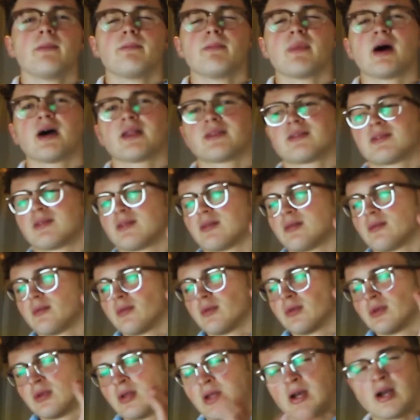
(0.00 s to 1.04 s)
But
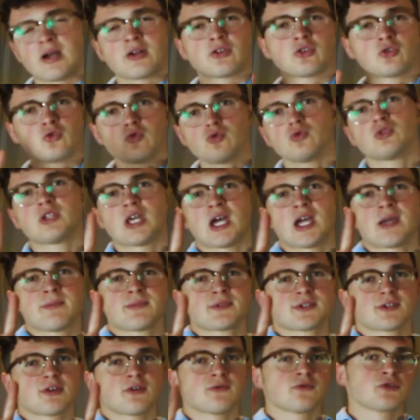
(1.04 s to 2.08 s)
there are two
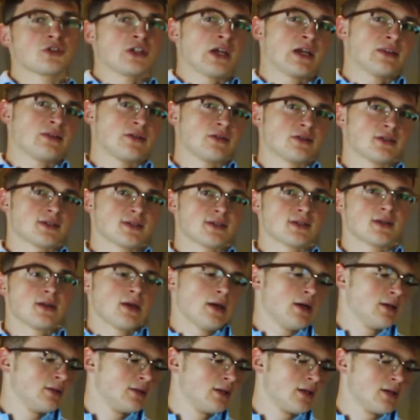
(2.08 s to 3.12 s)
types of shutters.
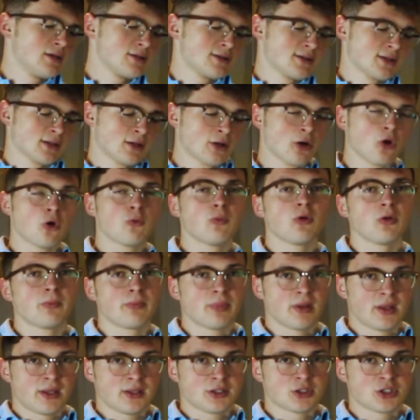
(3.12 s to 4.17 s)
There is a global
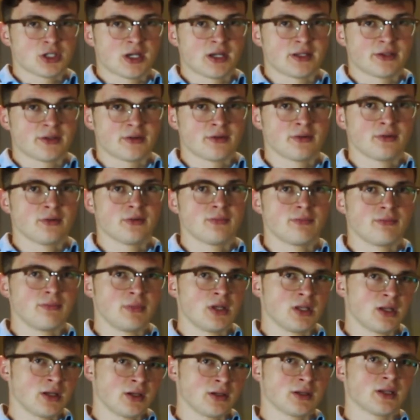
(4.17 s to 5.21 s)
plane shutter,
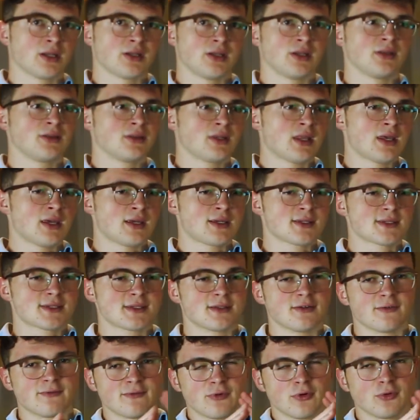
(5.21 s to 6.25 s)
meaning that it takes
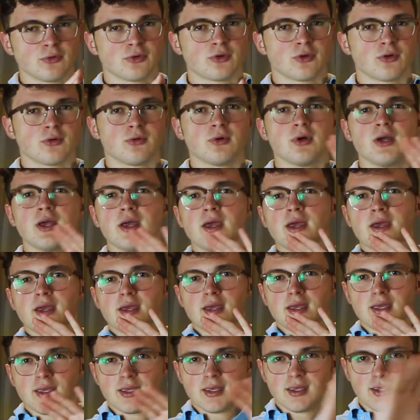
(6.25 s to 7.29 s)
the photo
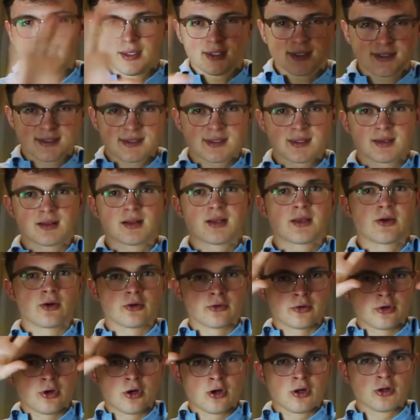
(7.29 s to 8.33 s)
instantly
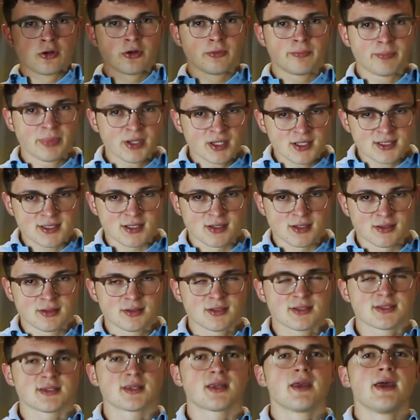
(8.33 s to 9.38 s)
on all the
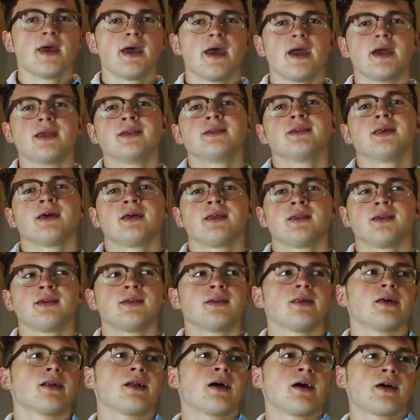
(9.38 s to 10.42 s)
pixels, and then
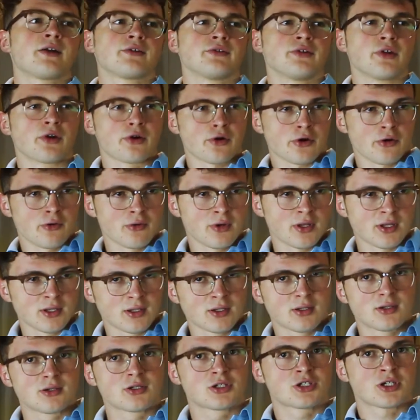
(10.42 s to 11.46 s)
there are the
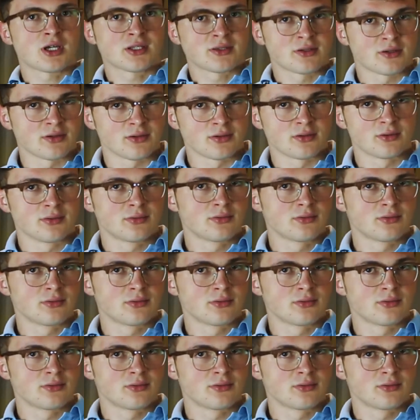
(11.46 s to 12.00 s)
rolling shutters.